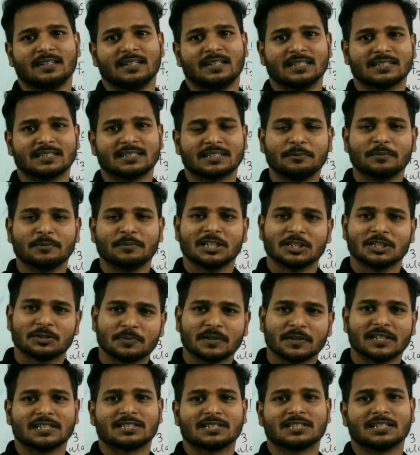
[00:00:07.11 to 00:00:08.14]
It's given
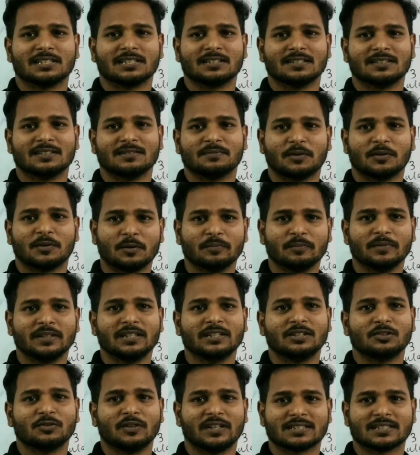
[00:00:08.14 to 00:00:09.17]
inspiration for me to